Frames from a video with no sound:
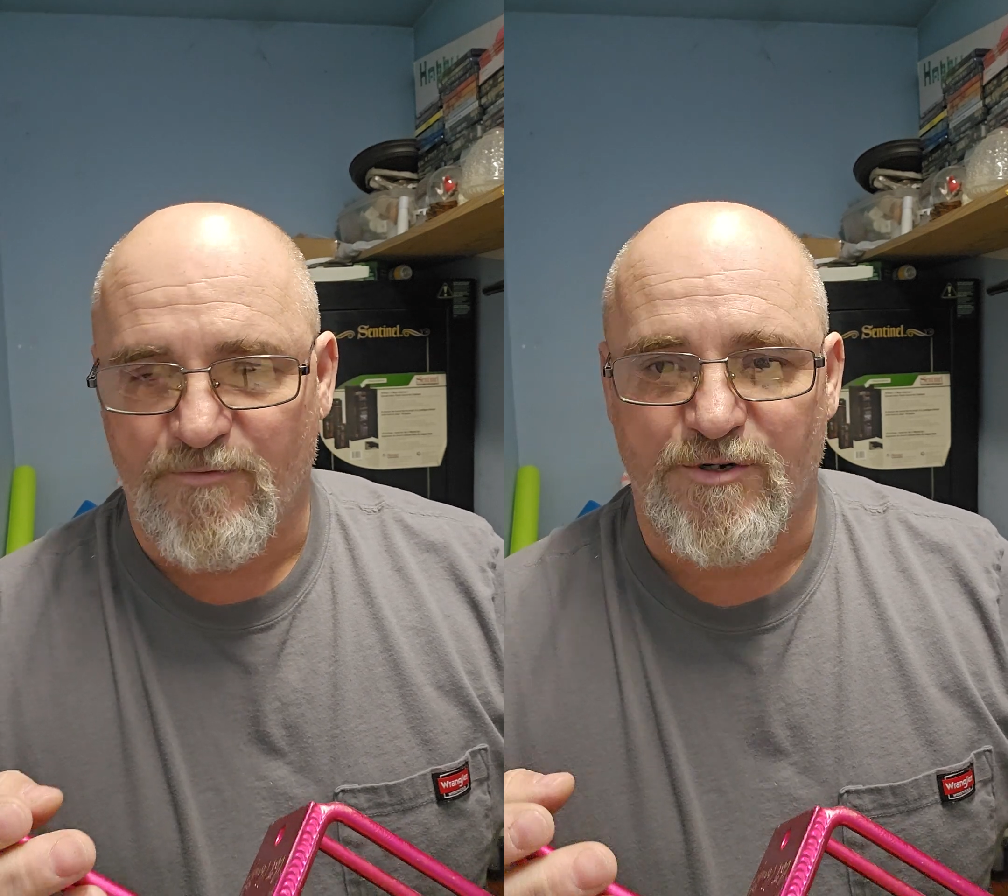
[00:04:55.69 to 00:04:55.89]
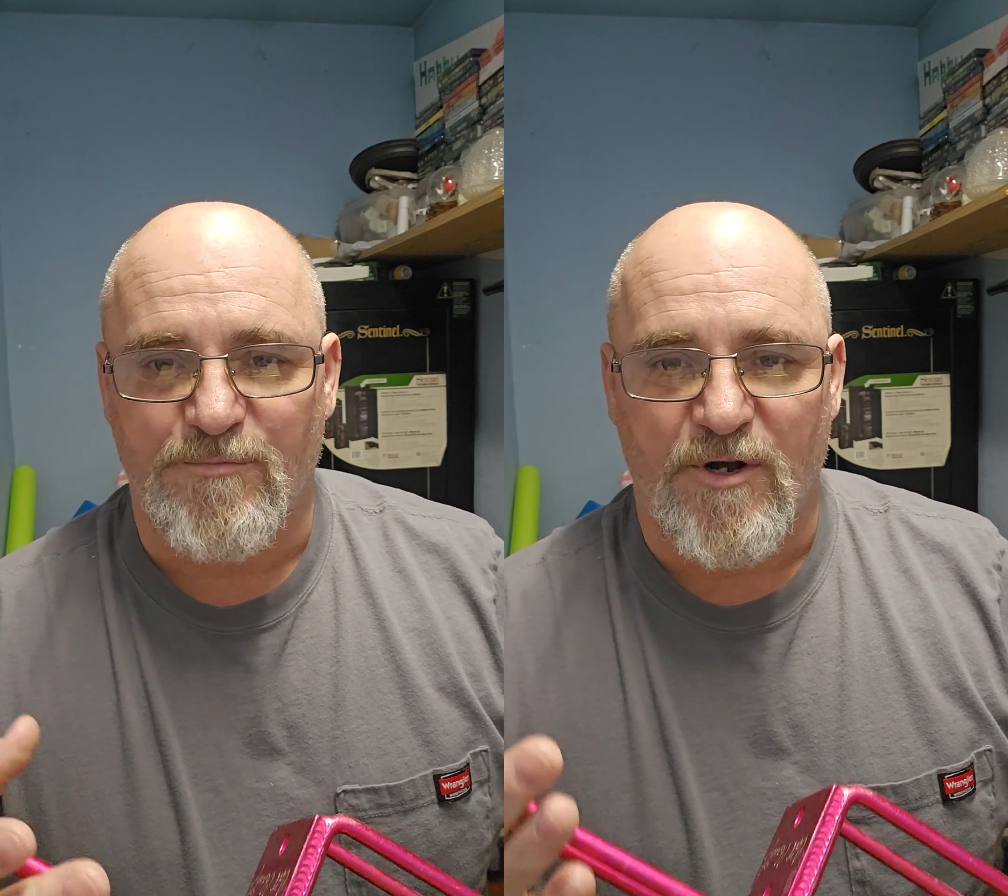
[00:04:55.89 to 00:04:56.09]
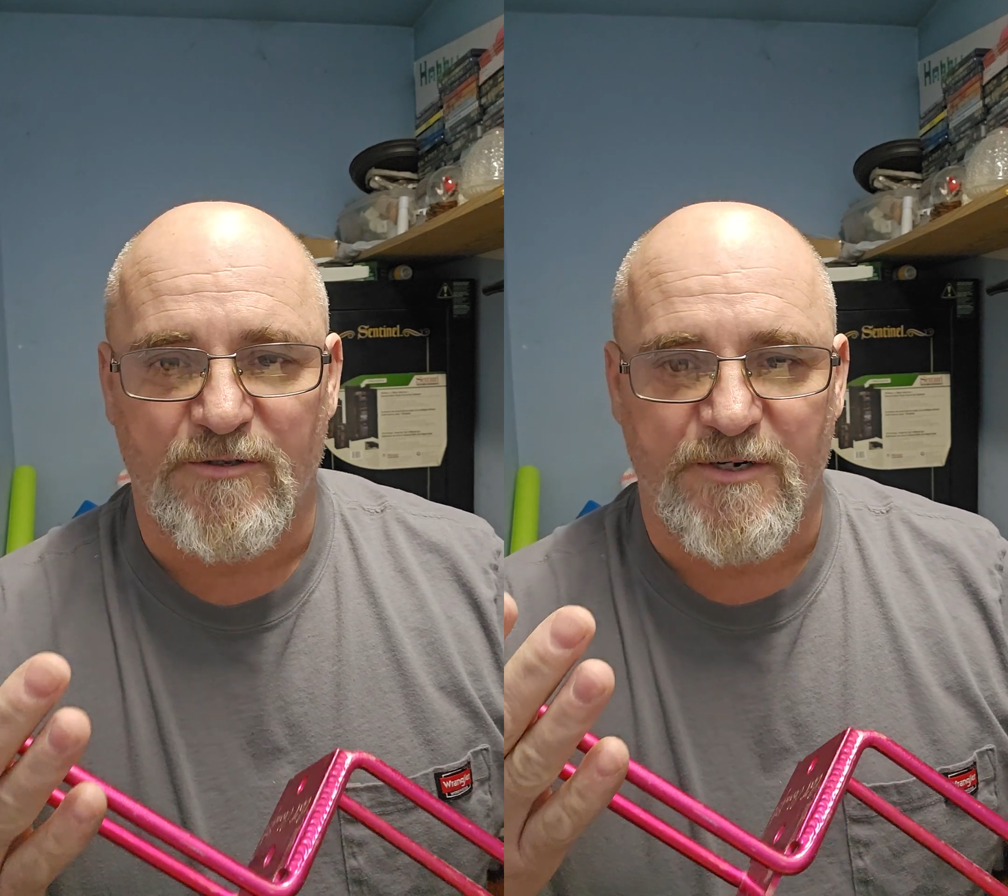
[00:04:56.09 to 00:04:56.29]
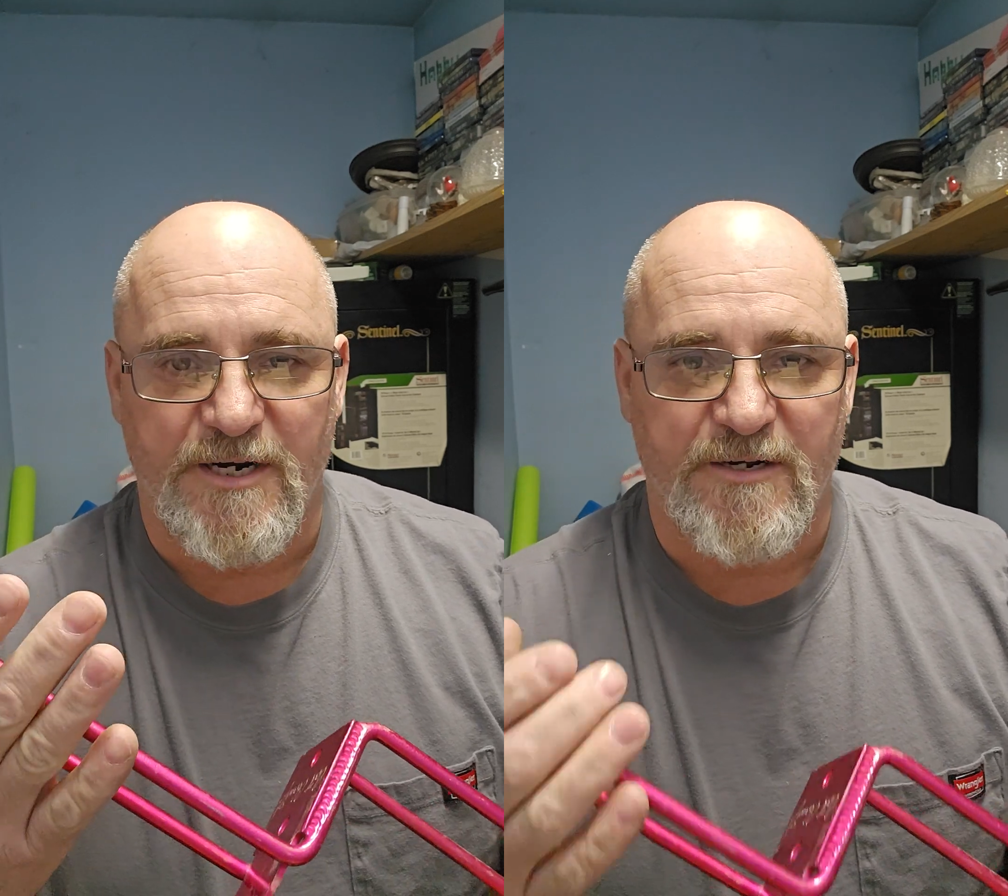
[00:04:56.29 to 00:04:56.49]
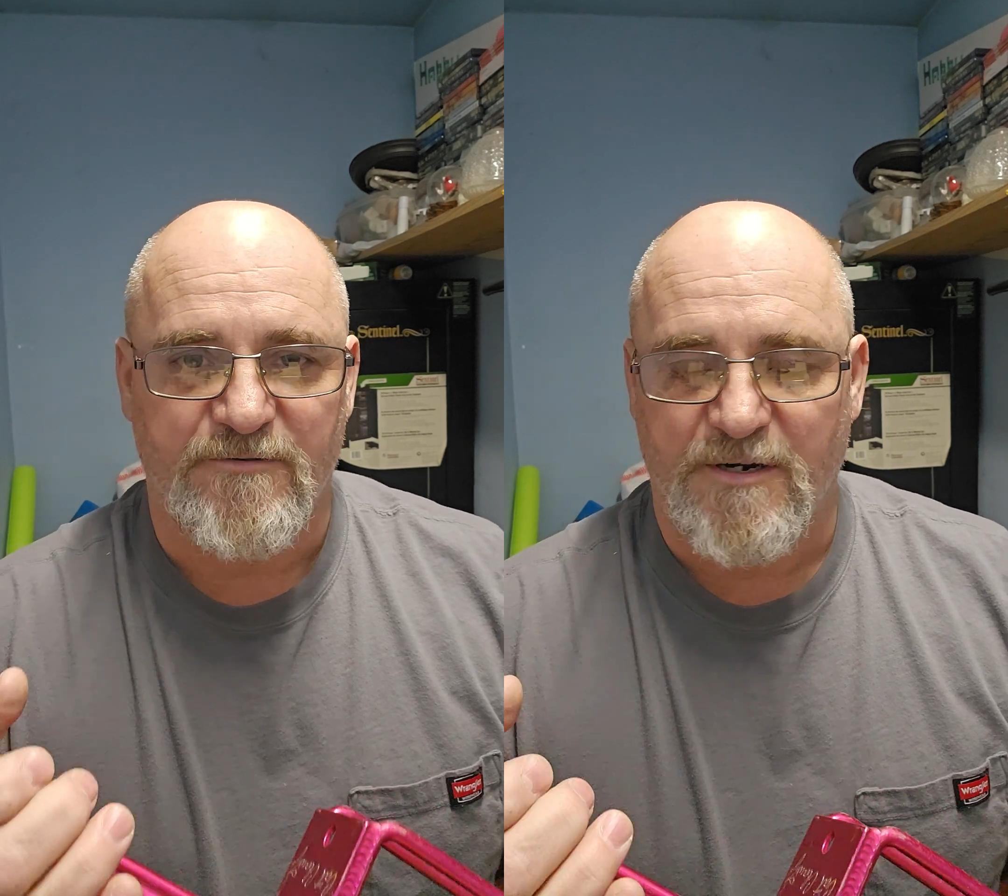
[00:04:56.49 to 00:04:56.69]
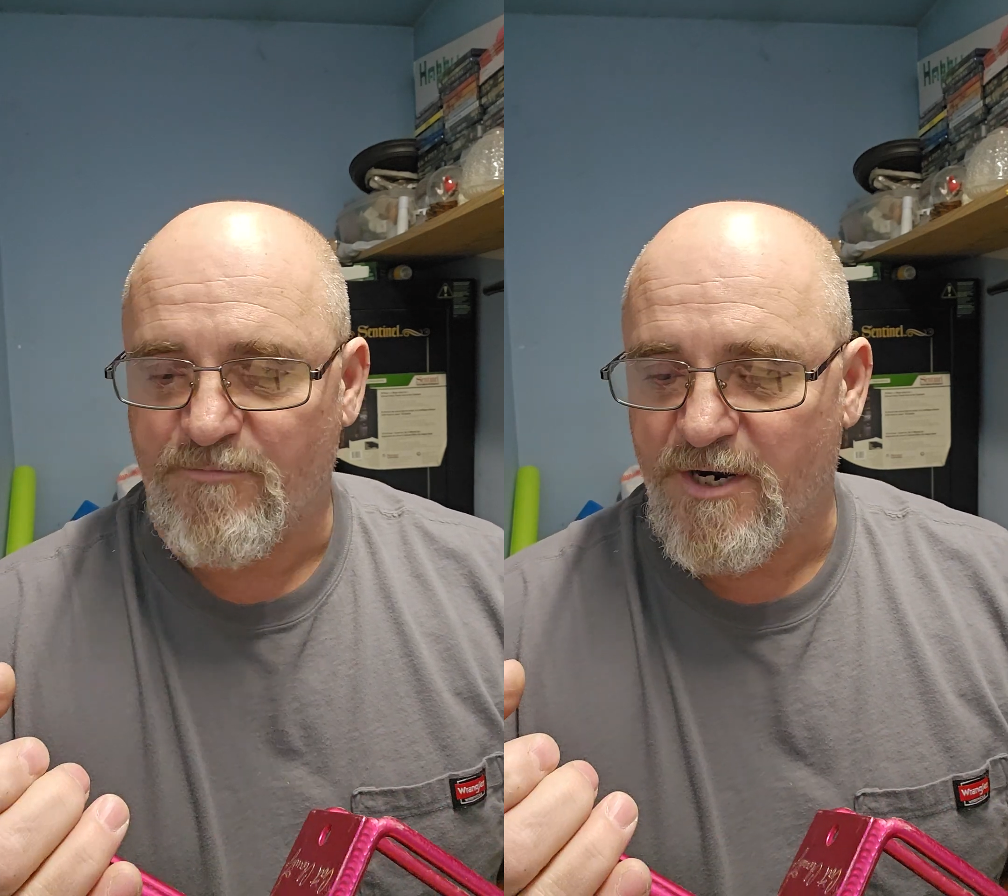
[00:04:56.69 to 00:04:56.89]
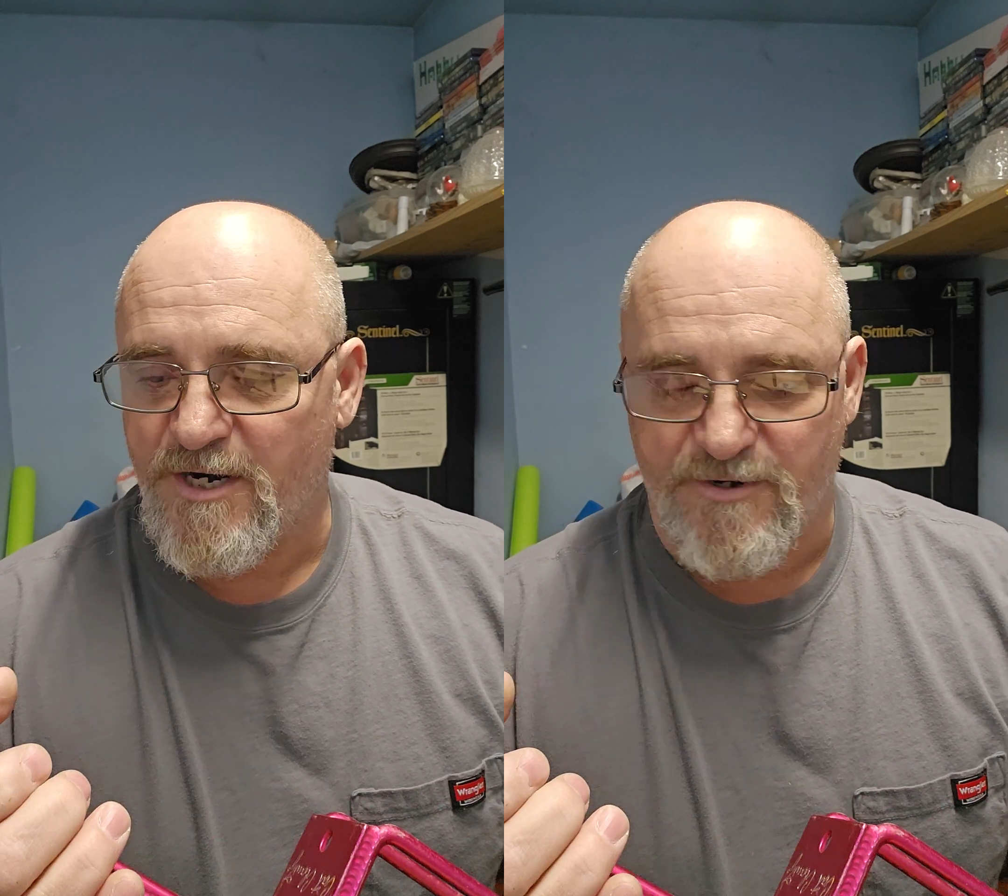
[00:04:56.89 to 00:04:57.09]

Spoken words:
with smaller hands like mine,